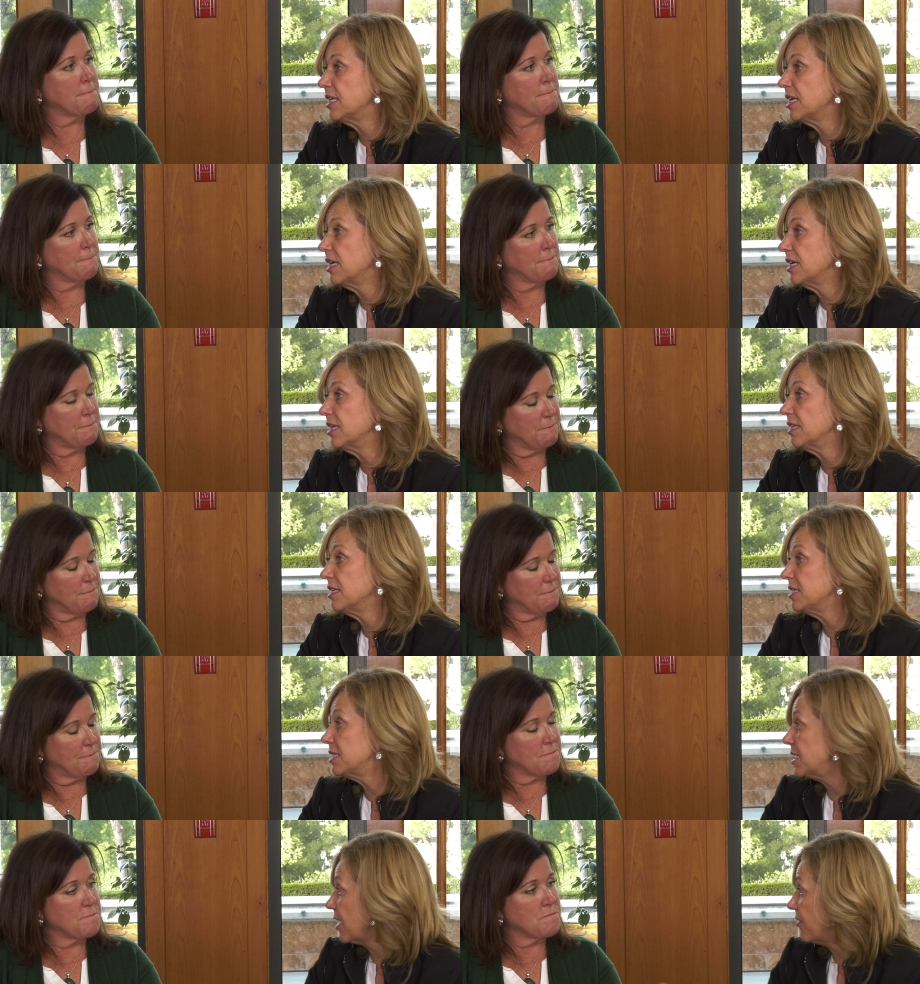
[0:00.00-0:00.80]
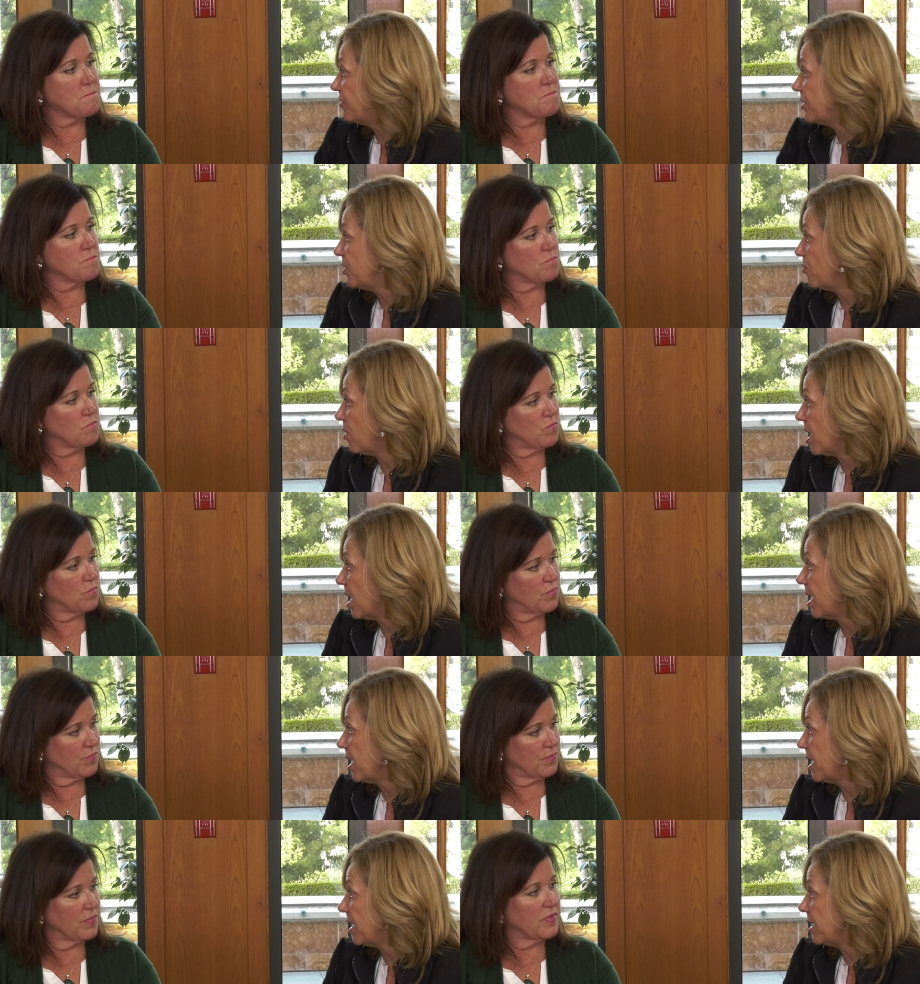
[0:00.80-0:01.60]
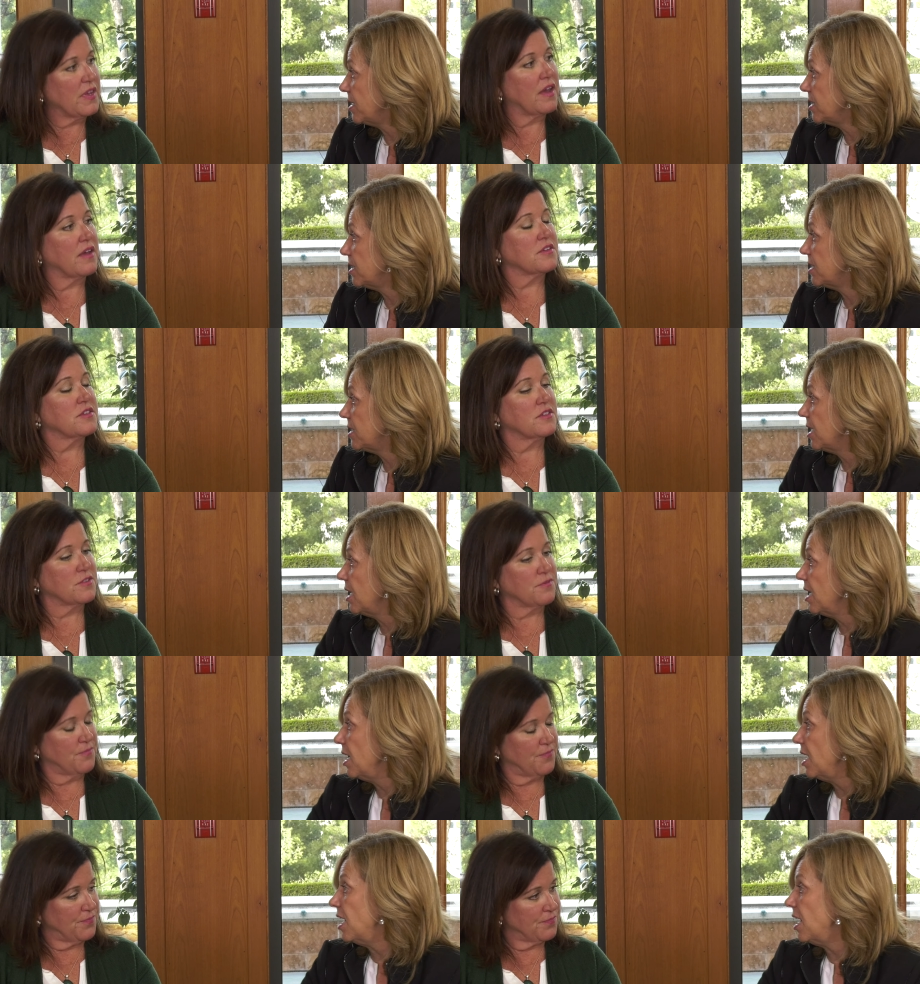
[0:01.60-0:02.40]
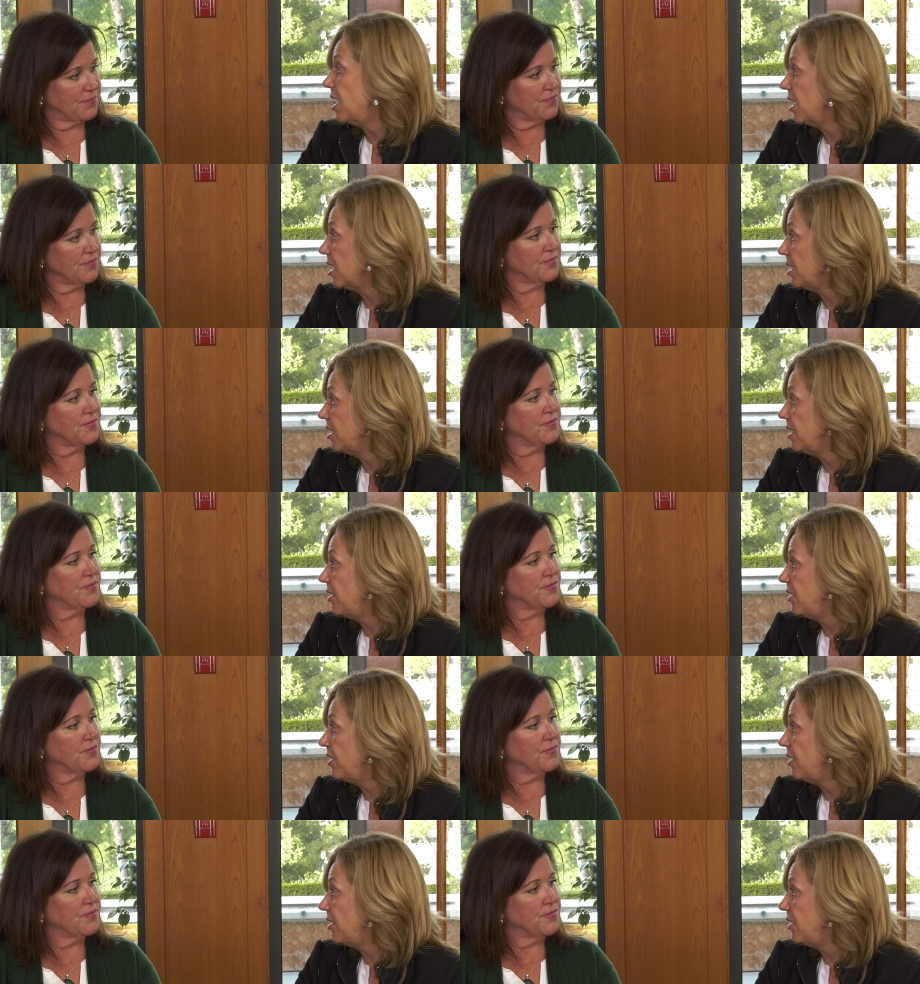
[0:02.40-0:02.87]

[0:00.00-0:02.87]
Speaker 1: uh, safety-wise, yes, uh,